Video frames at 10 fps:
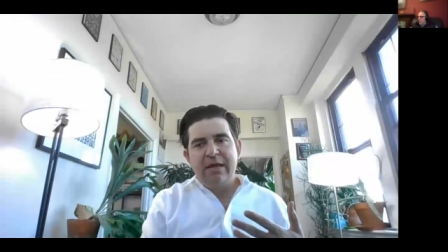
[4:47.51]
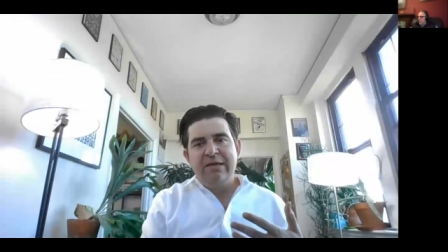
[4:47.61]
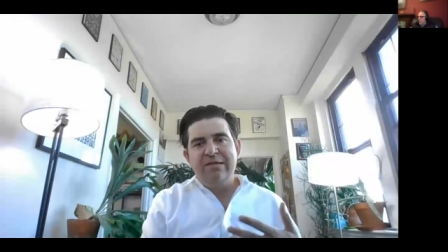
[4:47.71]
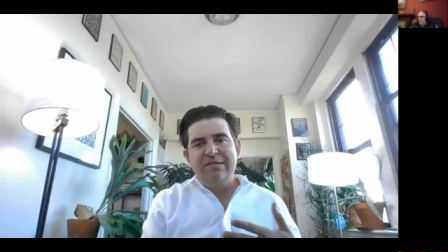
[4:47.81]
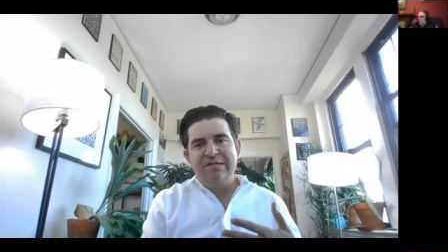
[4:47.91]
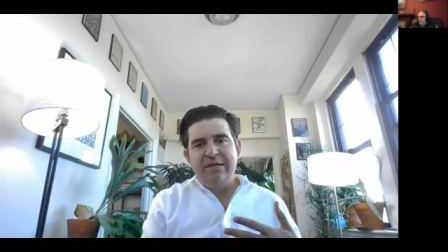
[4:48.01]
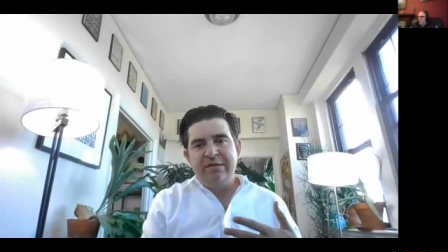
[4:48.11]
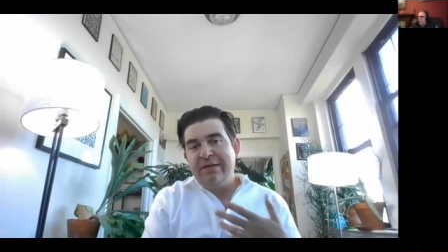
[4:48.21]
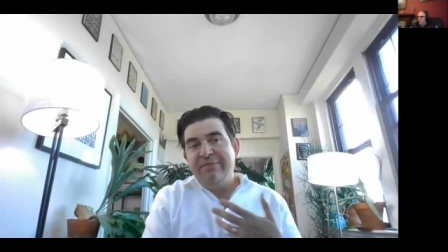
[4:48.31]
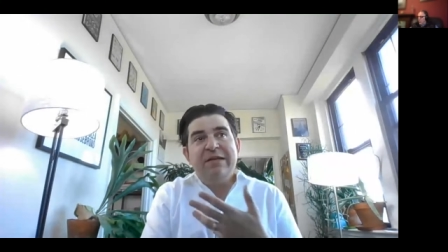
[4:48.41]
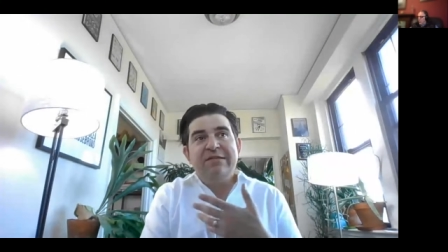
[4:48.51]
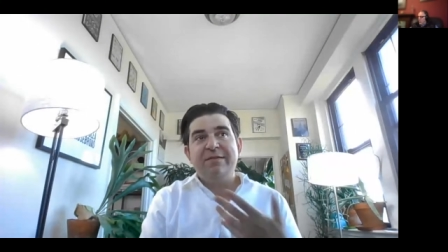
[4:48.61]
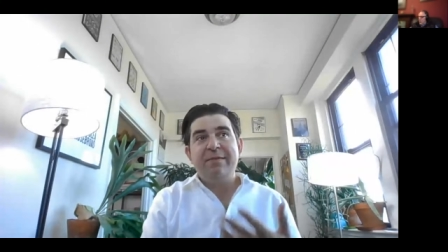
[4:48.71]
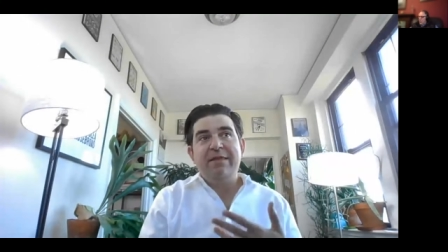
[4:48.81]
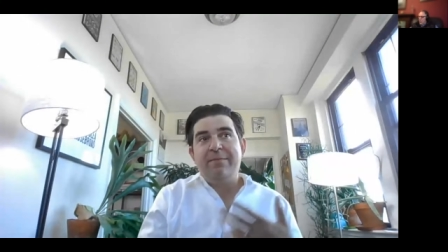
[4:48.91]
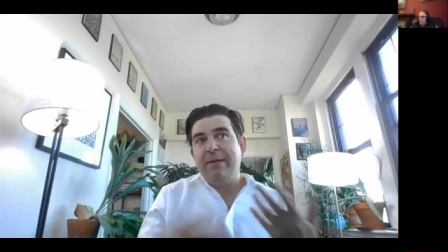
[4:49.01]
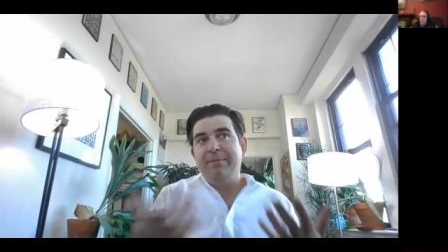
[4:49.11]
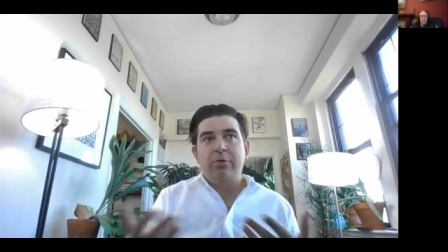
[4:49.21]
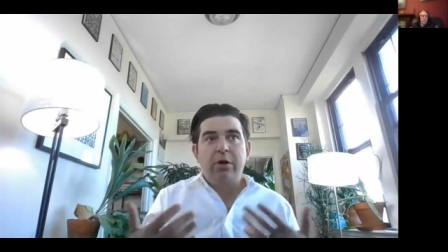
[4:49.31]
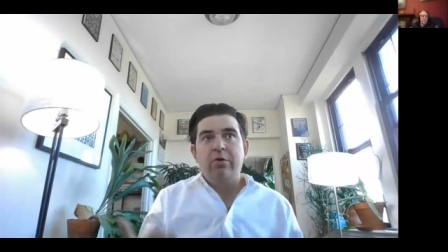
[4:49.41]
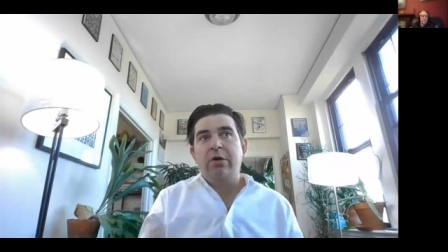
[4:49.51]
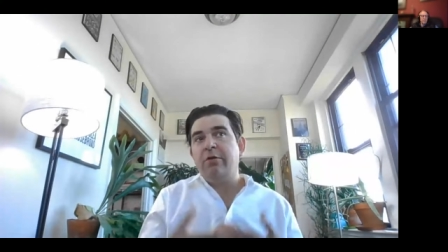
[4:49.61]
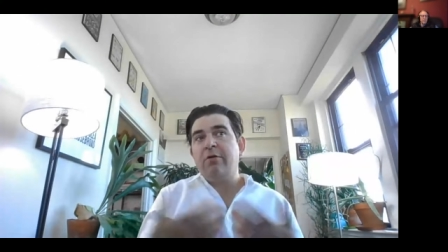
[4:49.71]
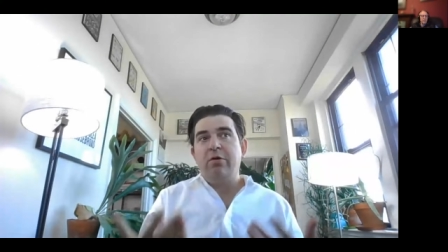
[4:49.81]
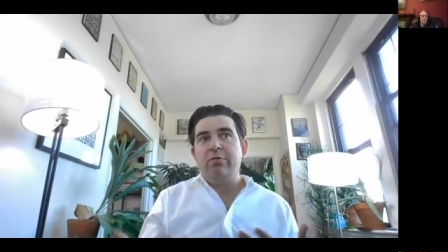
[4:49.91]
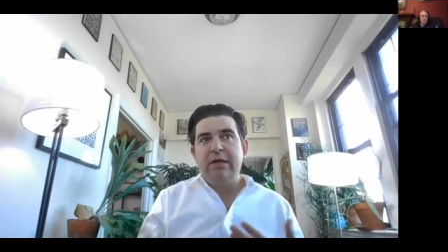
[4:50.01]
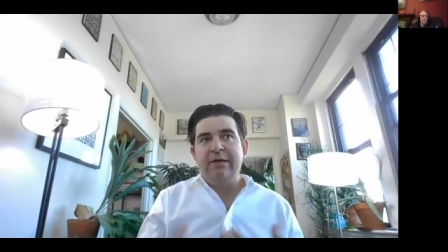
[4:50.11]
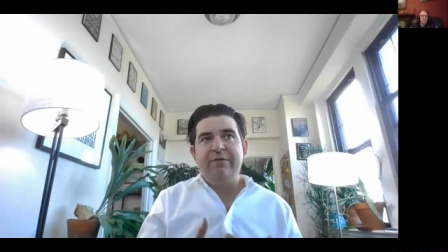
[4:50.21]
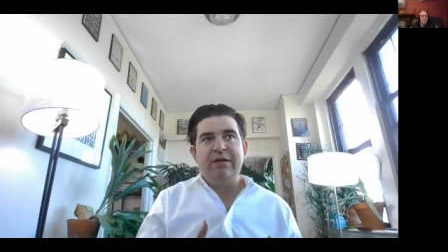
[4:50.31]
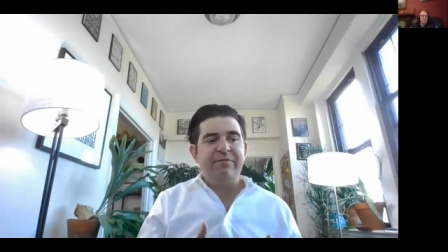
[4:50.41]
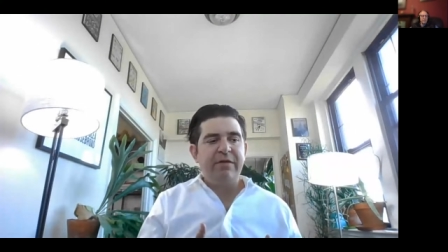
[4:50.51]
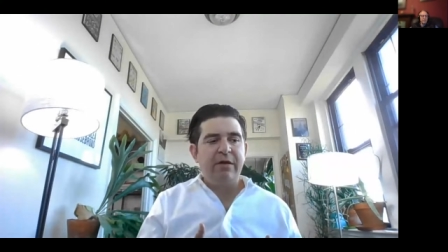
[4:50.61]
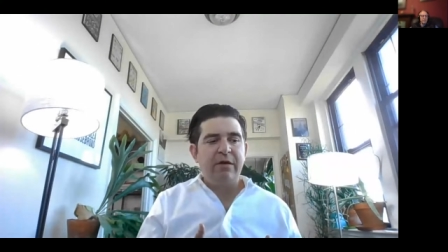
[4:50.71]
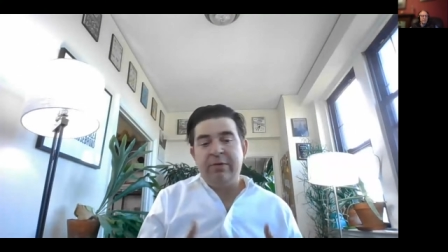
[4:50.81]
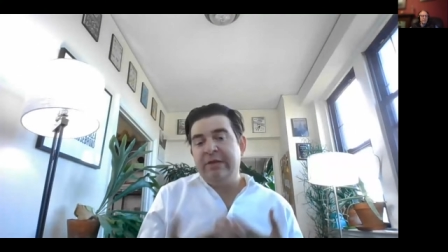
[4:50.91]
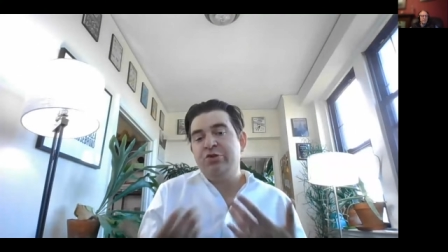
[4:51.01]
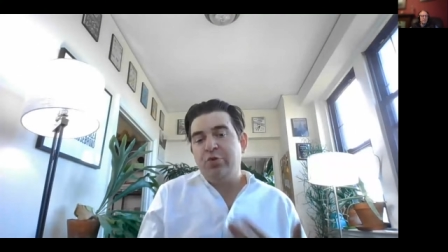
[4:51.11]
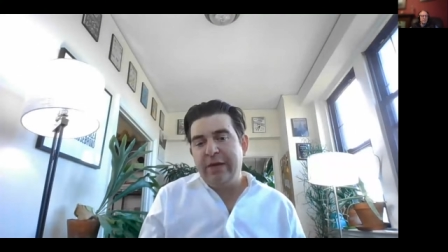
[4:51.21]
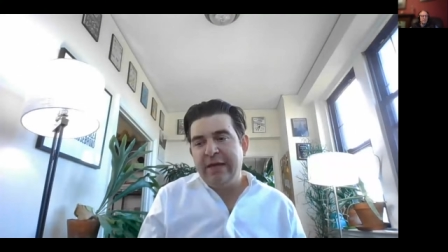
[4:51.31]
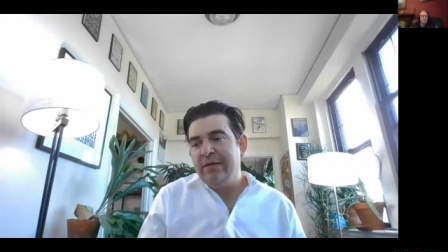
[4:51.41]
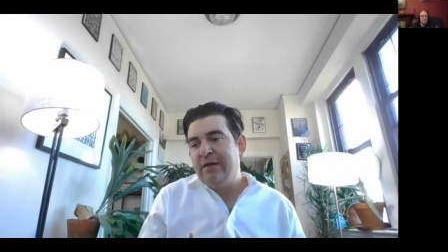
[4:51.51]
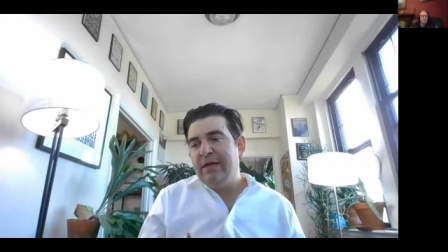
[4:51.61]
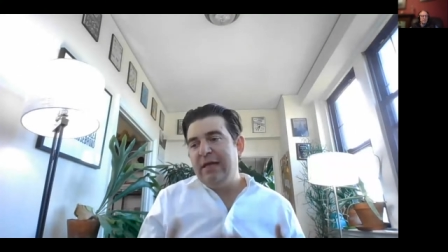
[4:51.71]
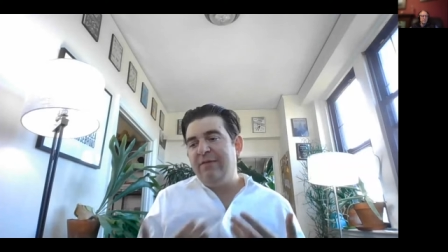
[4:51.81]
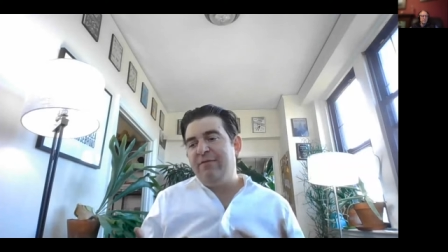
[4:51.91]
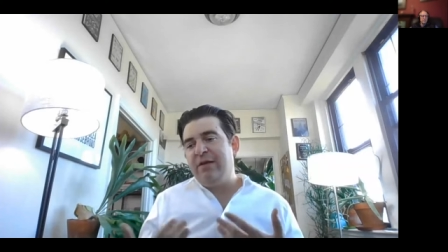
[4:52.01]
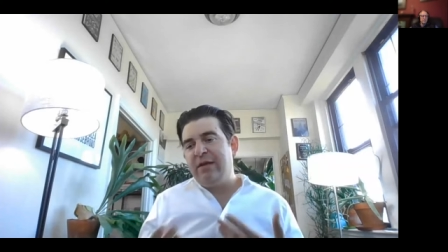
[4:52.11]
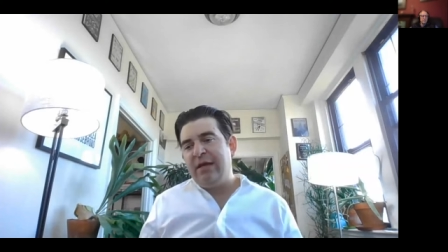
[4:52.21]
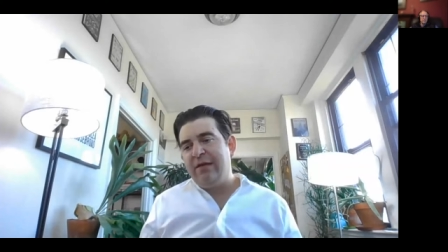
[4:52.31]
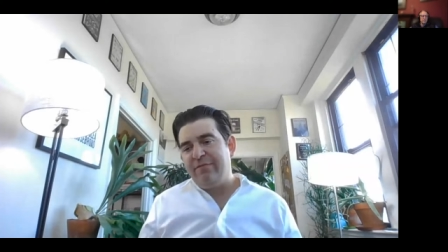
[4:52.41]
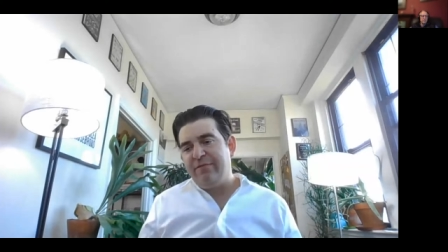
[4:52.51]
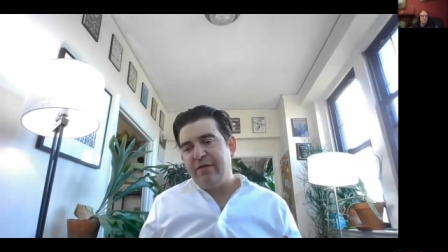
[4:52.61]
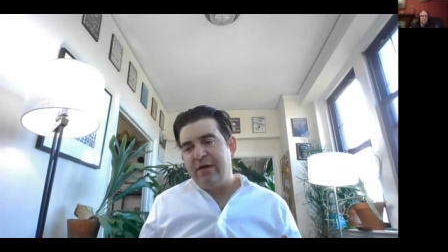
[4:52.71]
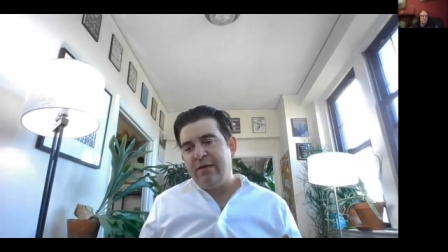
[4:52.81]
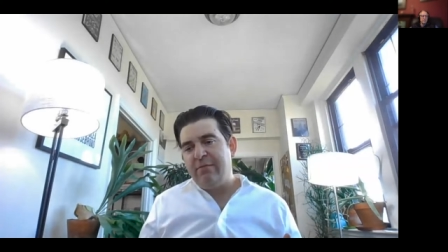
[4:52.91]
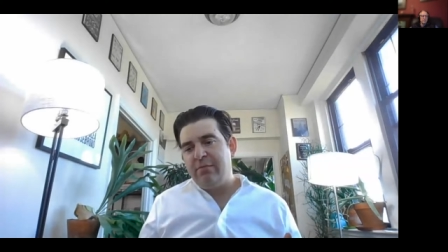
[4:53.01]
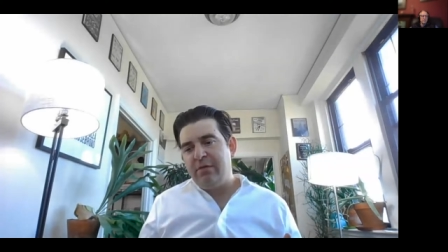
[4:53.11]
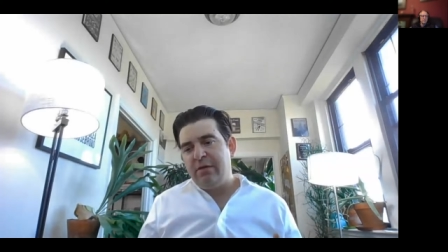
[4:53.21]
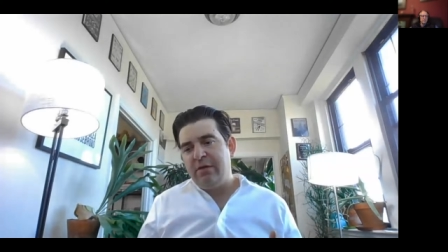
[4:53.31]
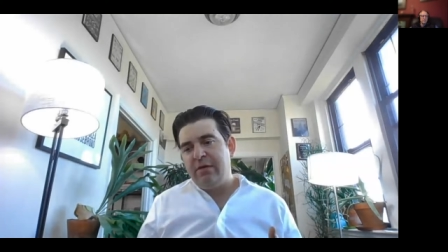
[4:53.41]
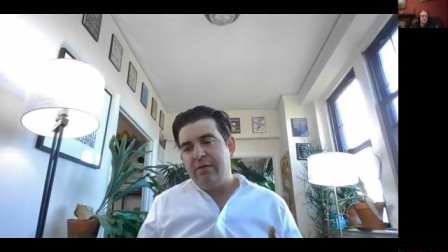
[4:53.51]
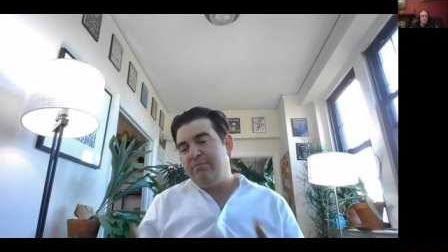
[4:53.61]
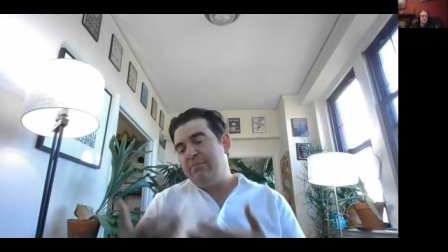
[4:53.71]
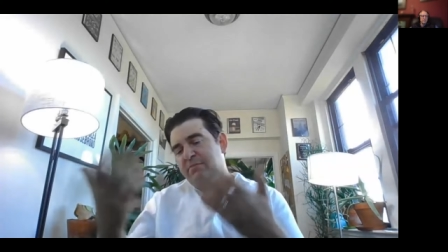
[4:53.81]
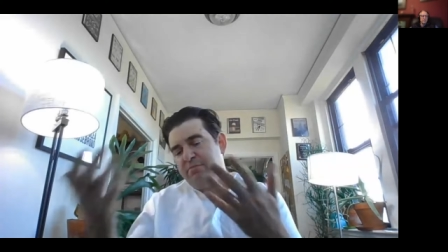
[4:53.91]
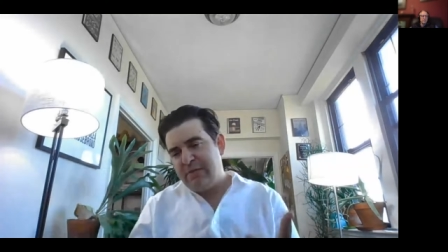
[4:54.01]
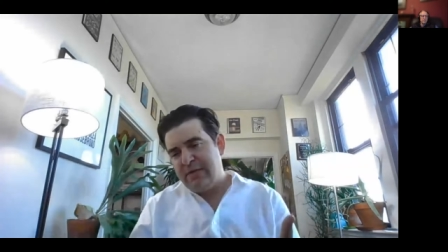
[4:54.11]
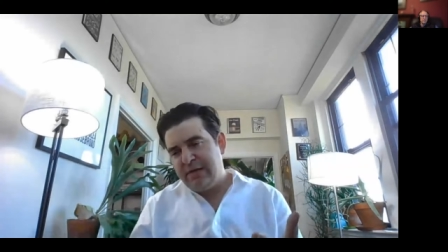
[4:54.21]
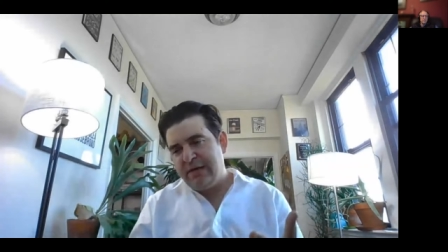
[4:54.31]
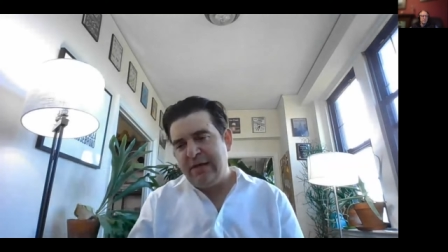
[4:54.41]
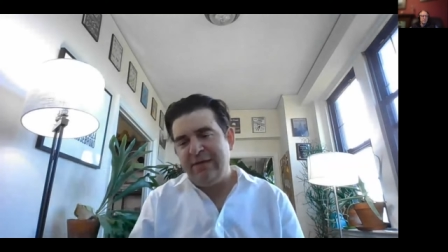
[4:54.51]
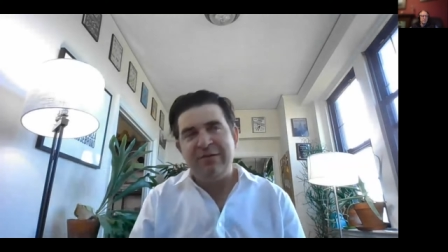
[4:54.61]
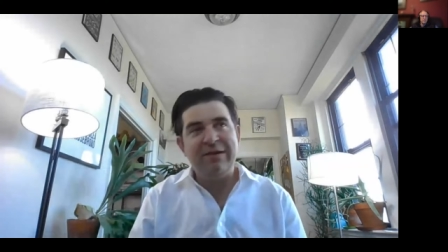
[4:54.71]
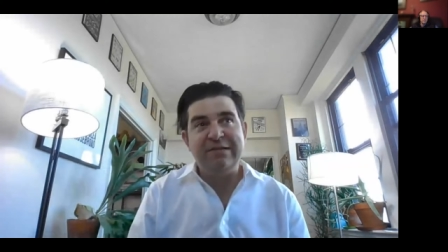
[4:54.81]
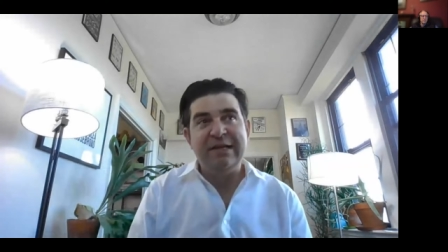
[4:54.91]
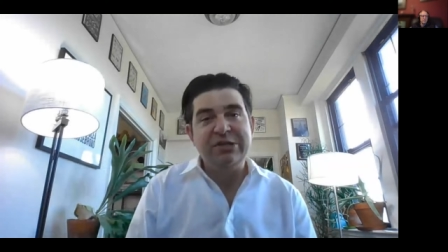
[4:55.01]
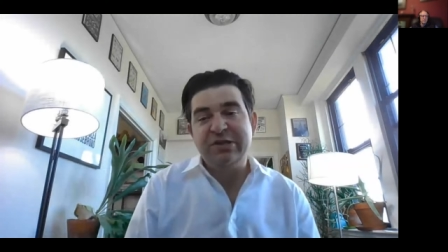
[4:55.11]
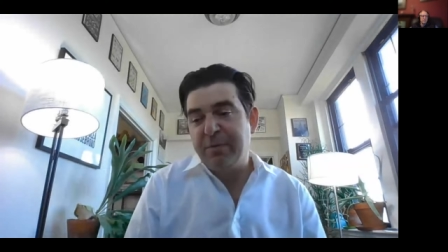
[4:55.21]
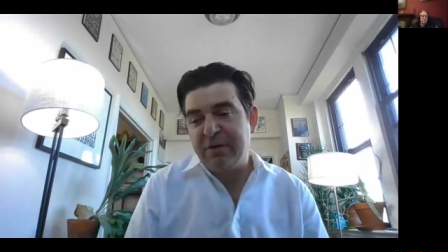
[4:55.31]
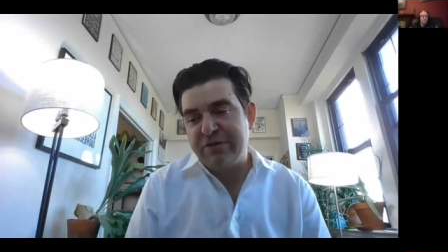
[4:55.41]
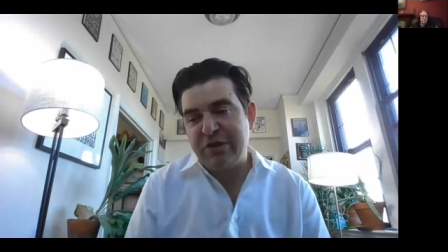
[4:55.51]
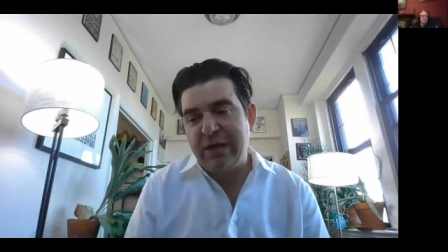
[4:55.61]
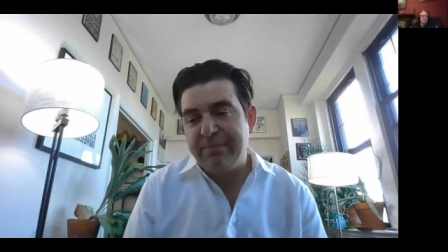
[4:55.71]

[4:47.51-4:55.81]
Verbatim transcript: is uh, evidence to me that people code on their own, even if they're enjoy it, even if um, uh, uh, even if it's not just part of a job.